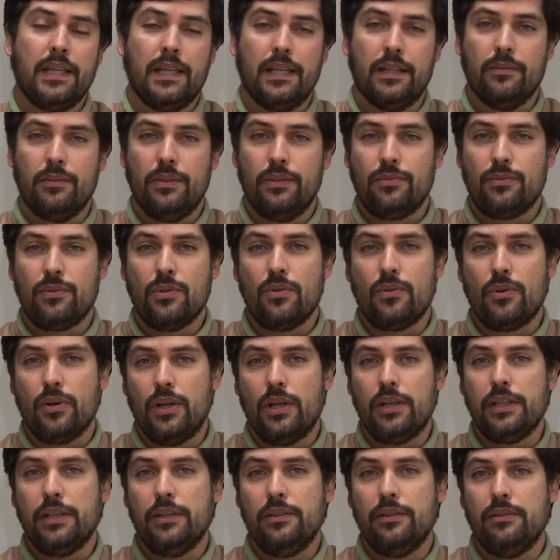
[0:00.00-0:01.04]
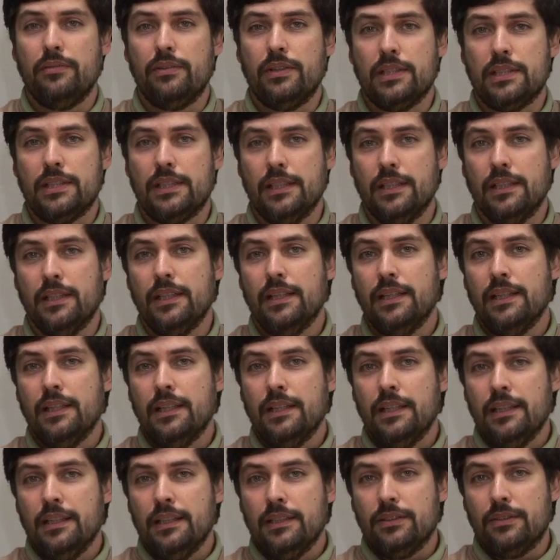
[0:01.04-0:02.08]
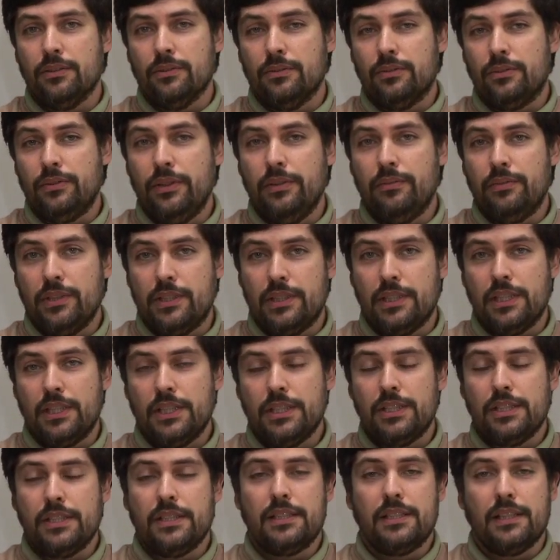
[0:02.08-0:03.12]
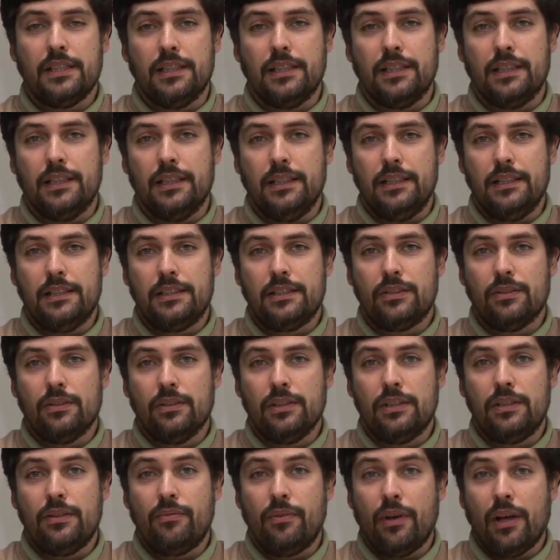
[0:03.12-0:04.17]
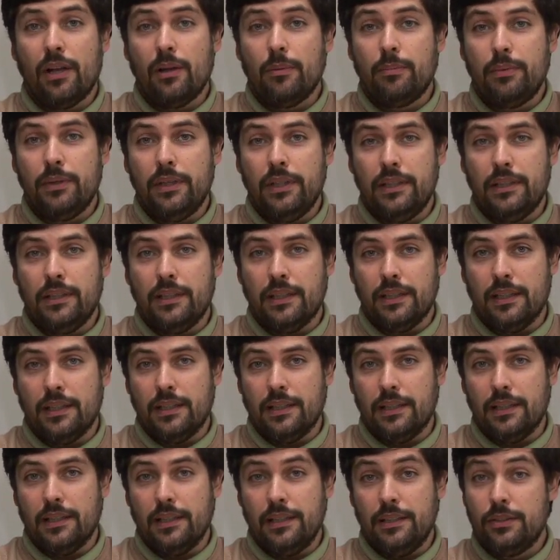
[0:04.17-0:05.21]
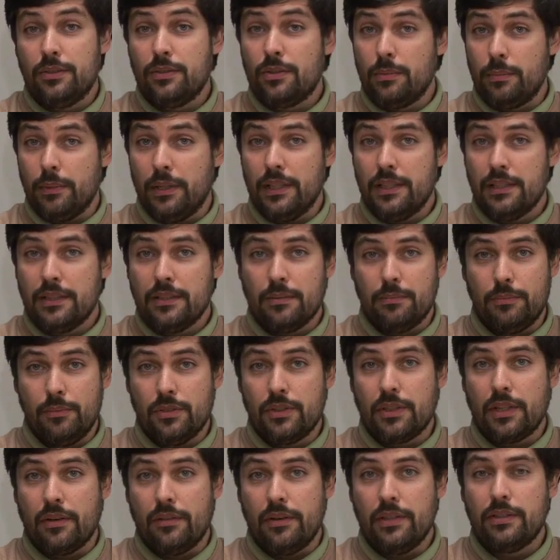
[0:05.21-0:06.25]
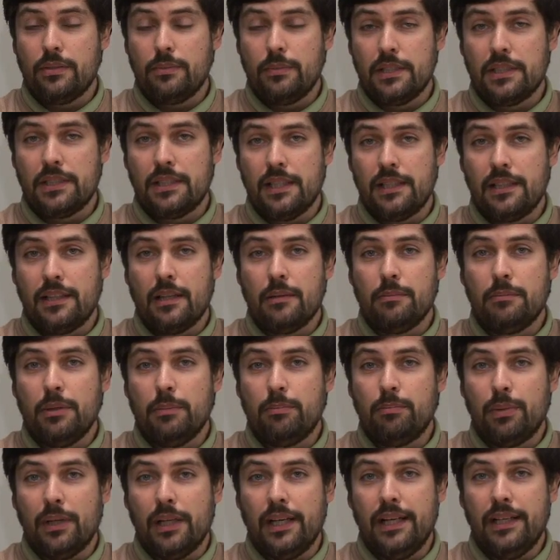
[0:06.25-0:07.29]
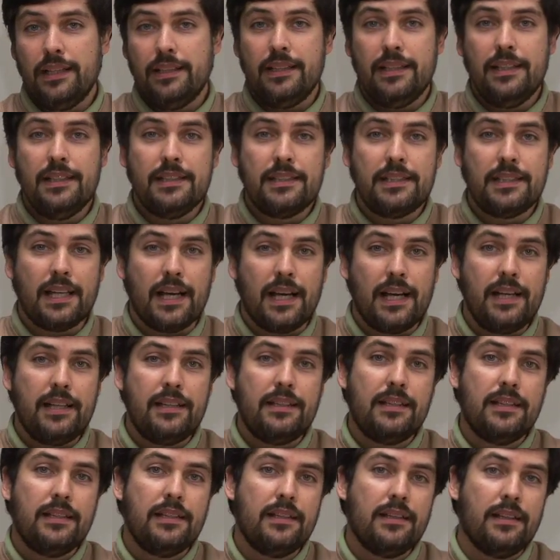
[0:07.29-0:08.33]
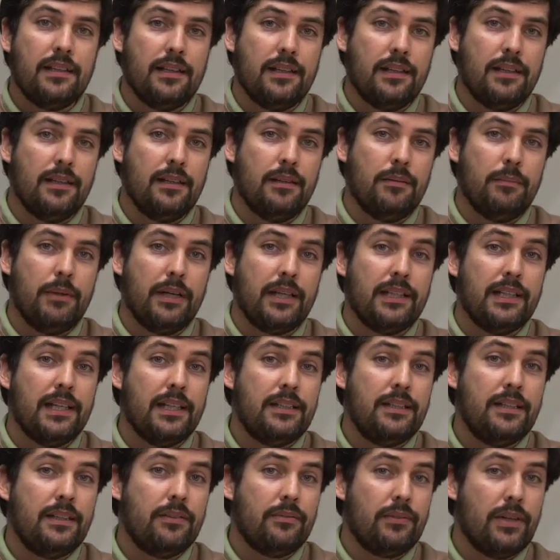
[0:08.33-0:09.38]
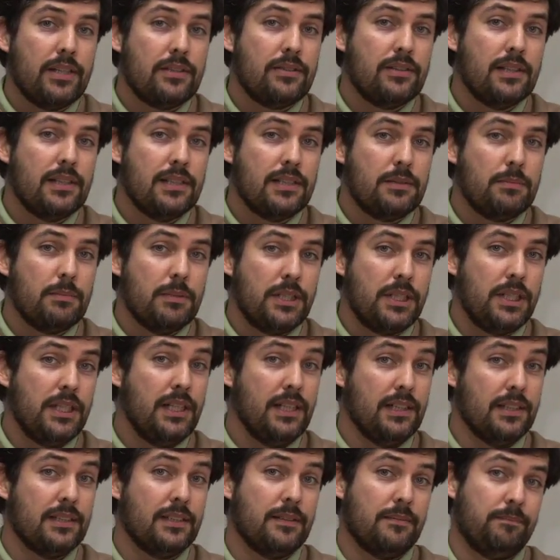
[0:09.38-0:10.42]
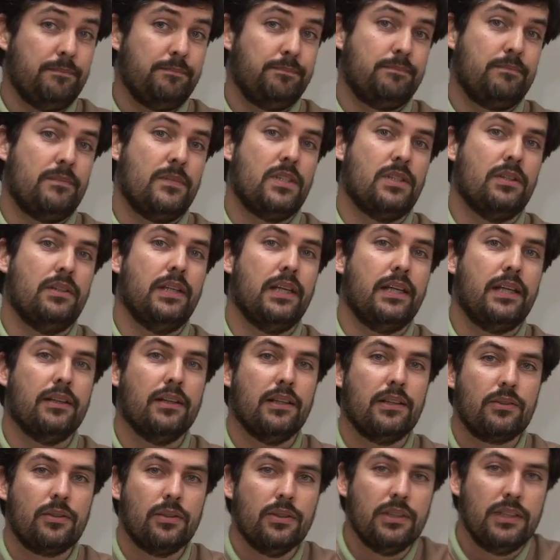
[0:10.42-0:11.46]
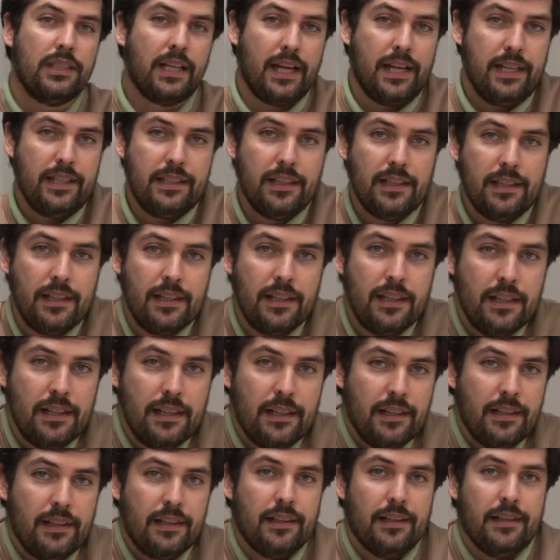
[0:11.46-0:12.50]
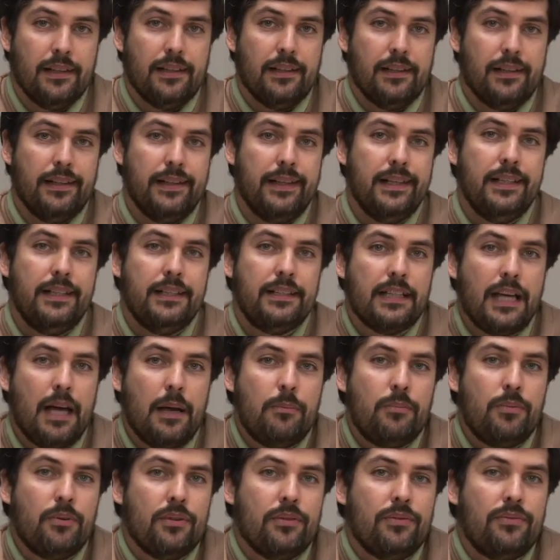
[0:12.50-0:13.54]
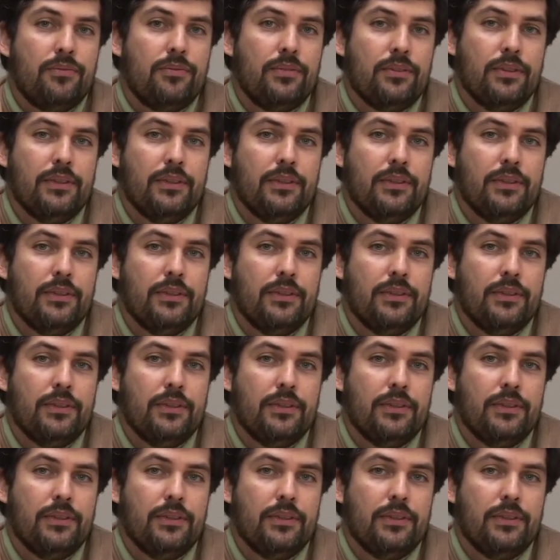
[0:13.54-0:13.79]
and with Concordia University, so 3 researchers, it's on developing instruments, musical instruments that can be played inside magnetic resonance machines. So they cannot contain any type of